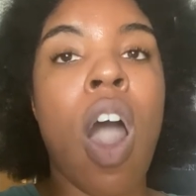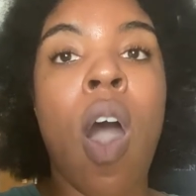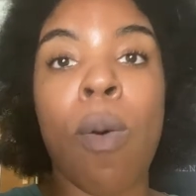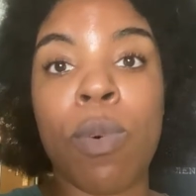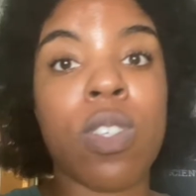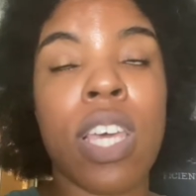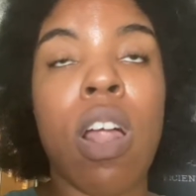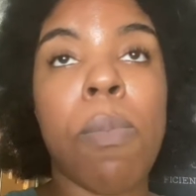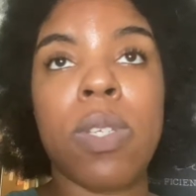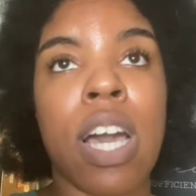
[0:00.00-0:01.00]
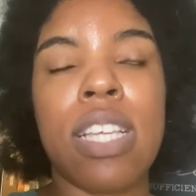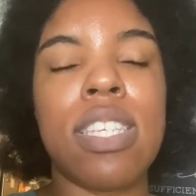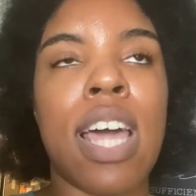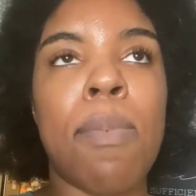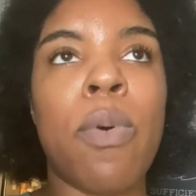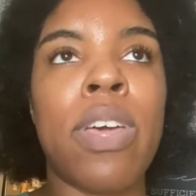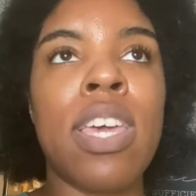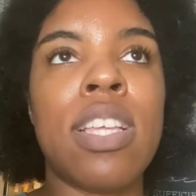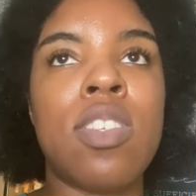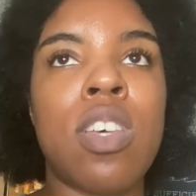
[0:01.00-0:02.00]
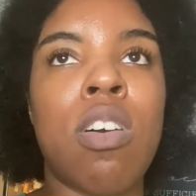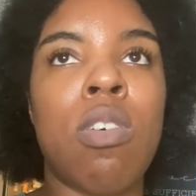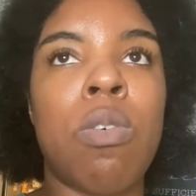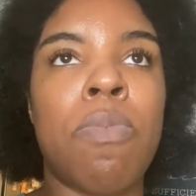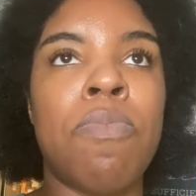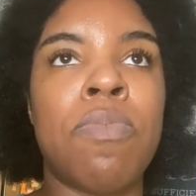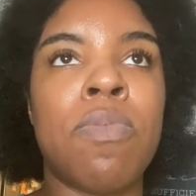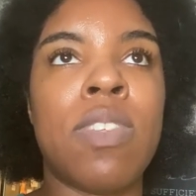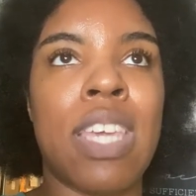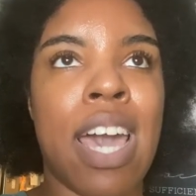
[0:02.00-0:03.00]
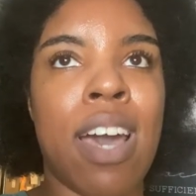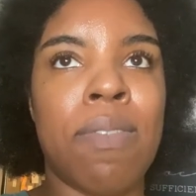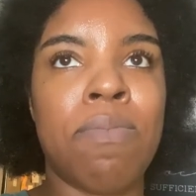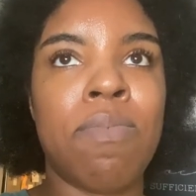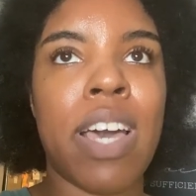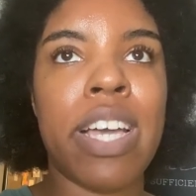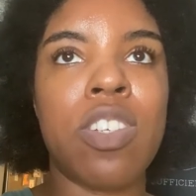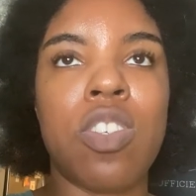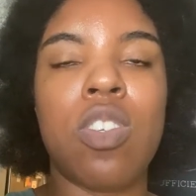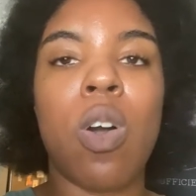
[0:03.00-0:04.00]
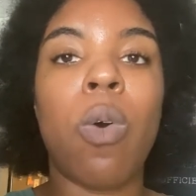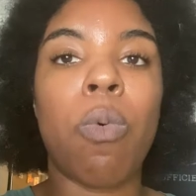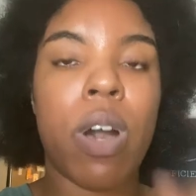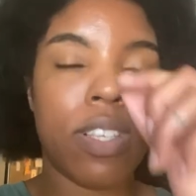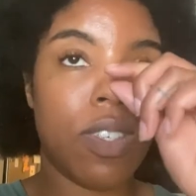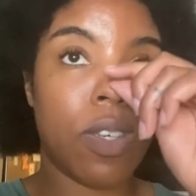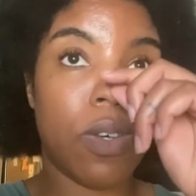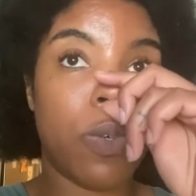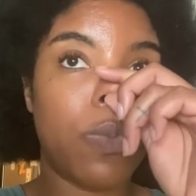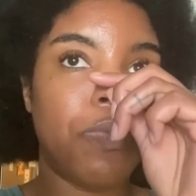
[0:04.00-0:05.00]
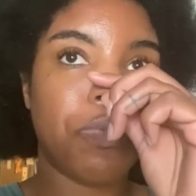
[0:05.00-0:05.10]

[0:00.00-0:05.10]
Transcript: almost got to that point. And so, yeah, I just don't want to